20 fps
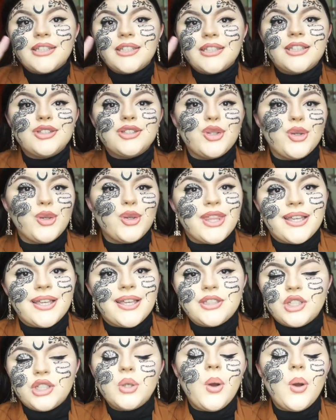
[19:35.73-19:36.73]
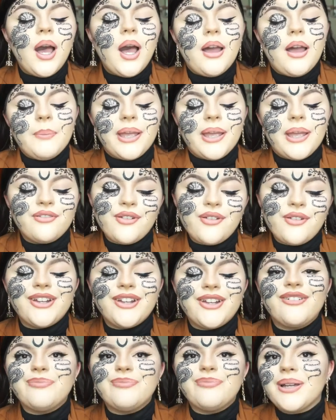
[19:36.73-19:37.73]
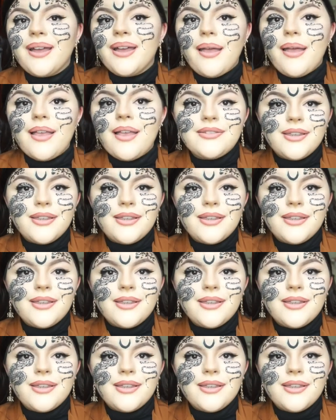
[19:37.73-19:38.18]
do things that you are a bit afraid of, because